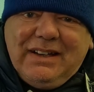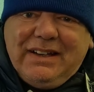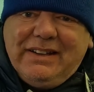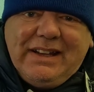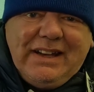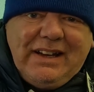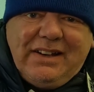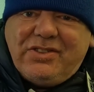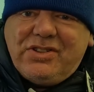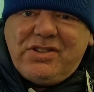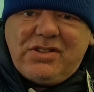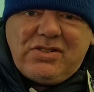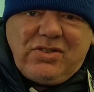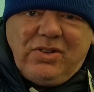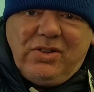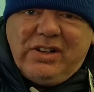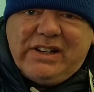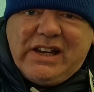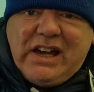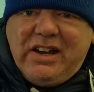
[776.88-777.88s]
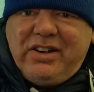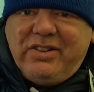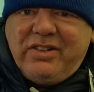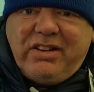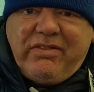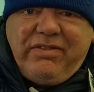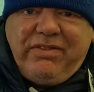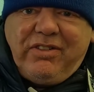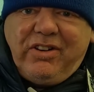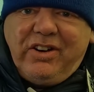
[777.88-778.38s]
and then I can just go and get
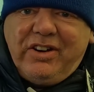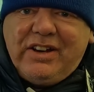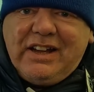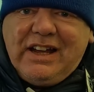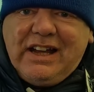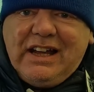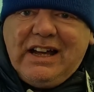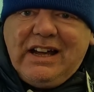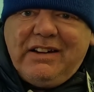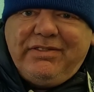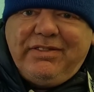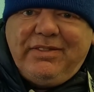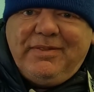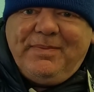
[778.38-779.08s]
another 4.5